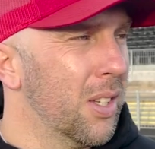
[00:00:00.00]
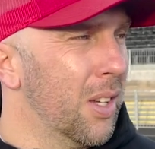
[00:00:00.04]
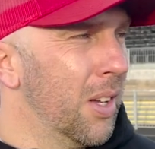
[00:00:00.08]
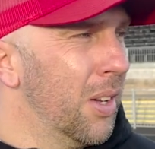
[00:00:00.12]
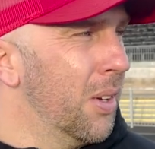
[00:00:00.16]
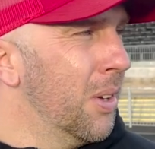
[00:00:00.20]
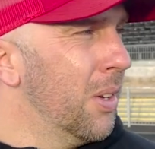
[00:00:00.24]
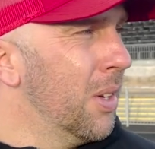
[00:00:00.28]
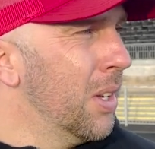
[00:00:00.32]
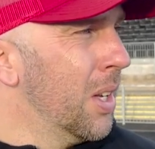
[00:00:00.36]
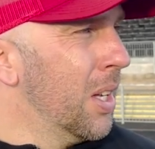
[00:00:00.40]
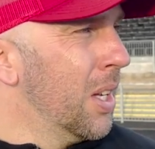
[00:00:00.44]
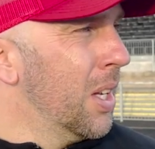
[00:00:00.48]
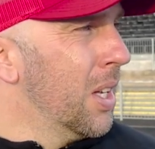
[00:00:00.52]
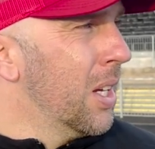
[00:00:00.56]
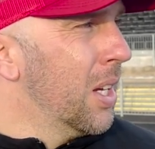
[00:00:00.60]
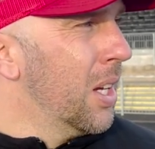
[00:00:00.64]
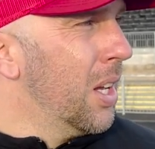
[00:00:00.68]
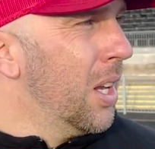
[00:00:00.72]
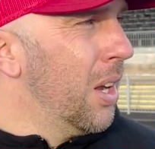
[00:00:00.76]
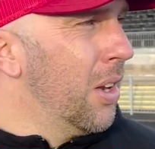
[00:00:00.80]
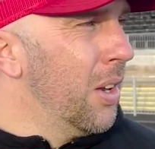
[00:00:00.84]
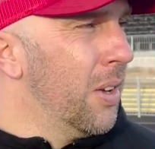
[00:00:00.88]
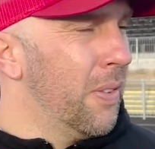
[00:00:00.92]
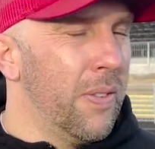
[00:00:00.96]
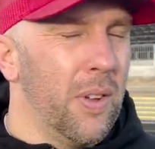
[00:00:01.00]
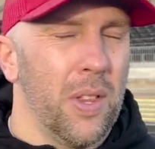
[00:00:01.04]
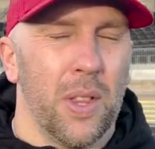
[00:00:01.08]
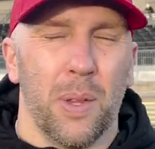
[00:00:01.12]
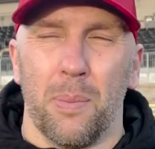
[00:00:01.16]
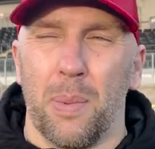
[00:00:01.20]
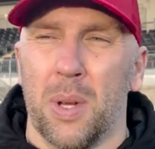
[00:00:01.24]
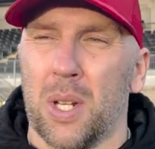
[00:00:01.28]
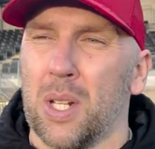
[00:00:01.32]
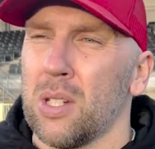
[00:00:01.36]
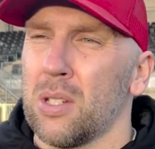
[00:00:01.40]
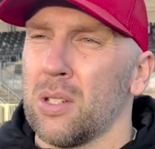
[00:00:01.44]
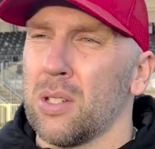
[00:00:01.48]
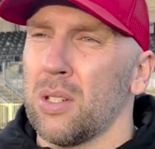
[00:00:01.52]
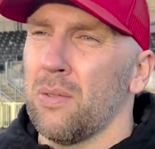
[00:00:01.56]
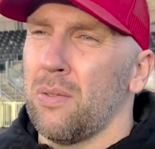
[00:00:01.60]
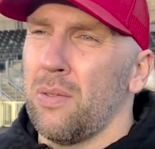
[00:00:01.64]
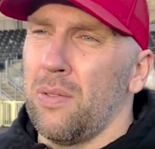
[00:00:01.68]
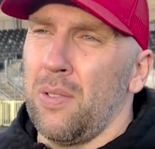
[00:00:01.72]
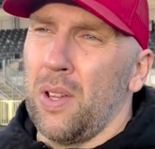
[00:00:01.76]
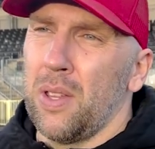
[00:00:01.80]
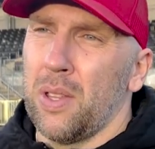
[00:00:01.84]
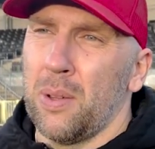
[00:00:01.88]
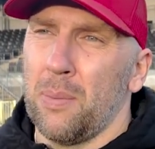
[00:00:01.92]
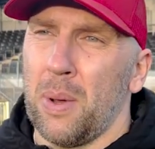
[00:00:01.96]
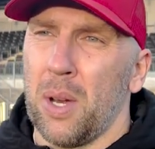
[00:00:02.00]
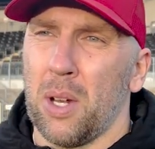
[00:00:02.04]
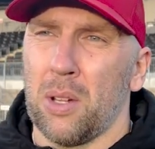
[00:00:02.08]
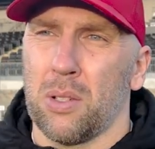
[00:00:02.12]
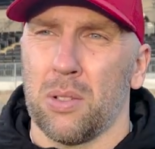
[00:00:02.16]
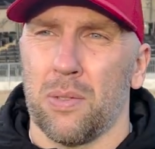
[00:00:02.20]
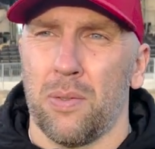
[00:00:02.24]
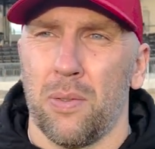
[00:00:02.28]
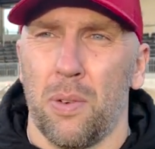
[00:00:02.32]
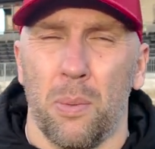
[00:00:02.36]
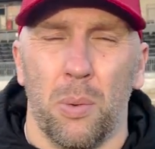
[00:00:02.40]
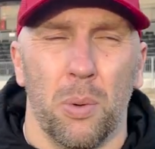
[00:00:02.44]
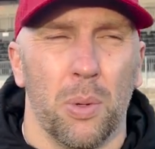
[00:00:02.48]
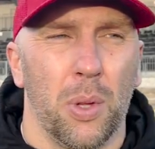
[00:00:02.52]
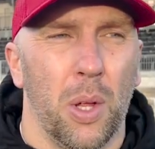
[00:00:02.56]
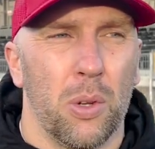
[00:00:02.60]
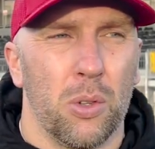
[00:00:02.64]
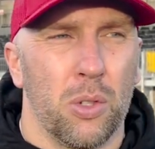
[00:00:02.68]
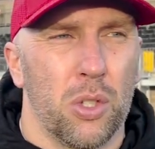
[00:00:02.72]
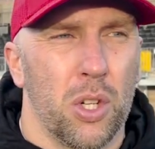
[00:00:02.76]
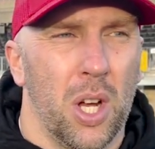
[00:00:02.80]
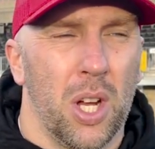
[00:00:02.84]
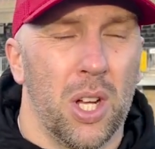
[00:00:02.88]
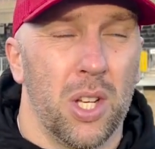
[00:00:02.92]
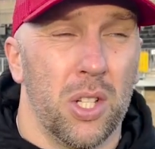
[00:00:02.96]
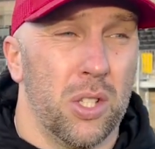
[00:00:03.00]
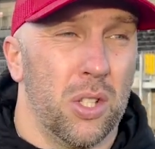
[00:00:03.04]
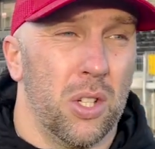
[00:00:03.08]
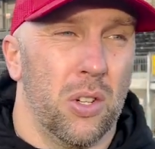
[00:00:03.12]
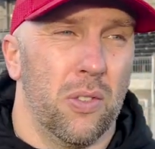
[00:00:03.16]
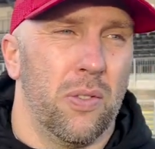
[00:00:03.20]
So, you know, the fundamentals of football don't change.